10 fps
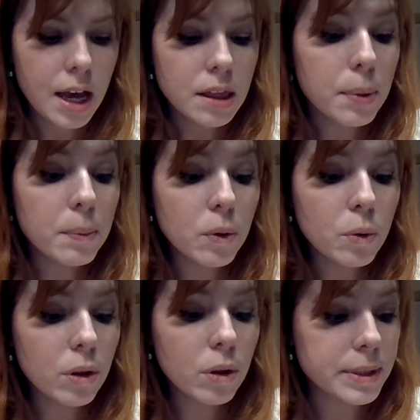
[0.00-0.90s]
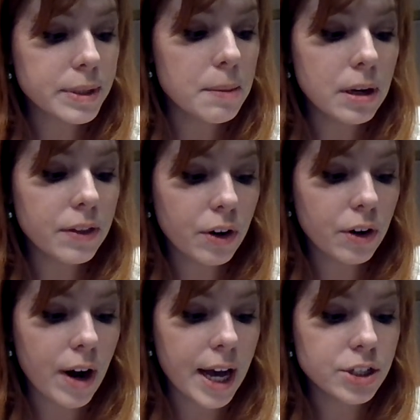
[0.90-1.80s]
The purple cooler was in the middle of the
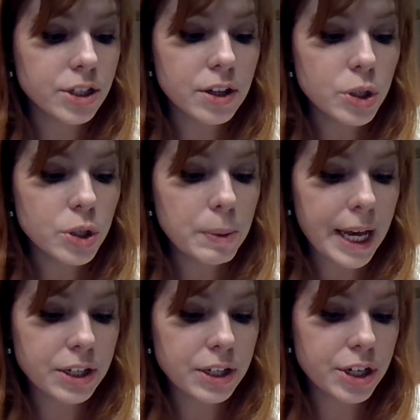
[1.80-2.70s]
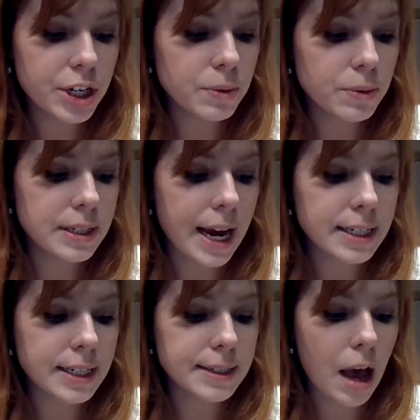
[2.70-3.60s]
garage, and the 2 plastic chairs were
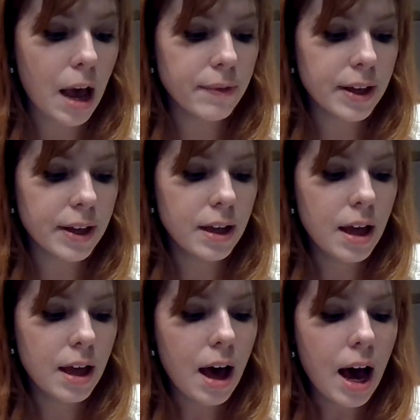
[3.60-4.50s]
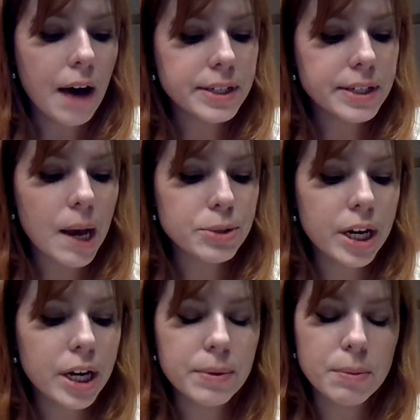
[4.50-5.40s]
stacked on top of it. On the top
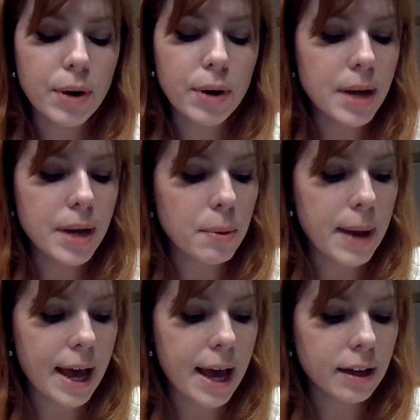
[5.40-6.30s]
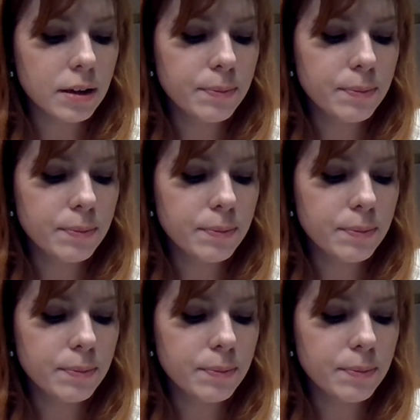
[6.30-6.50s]
chair was a brown paper bag.